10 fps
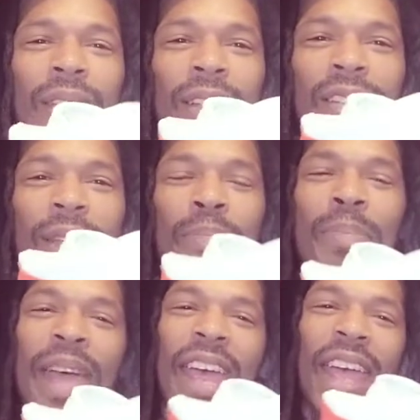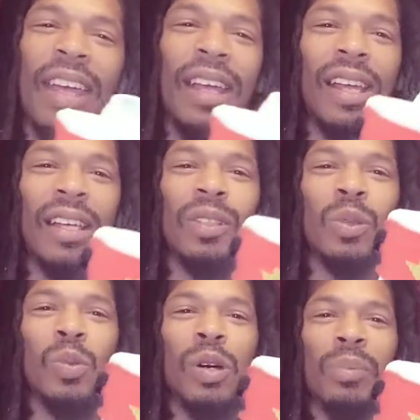is a
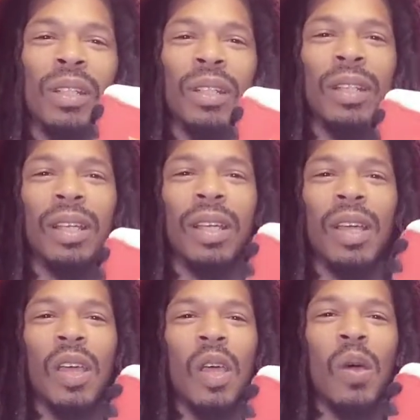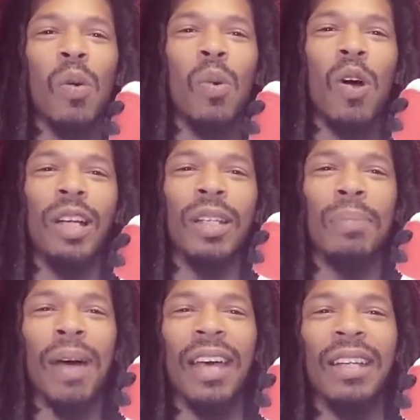badass woman walking
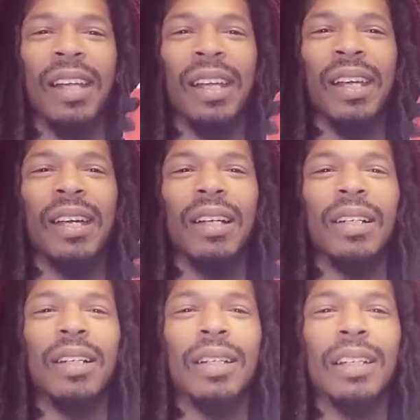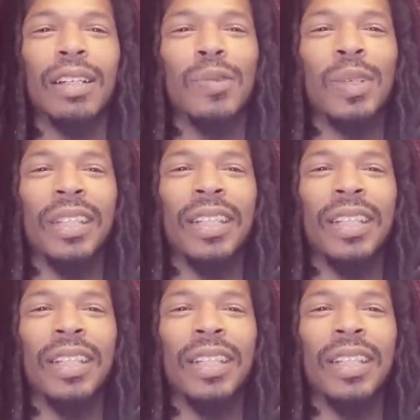up out of there with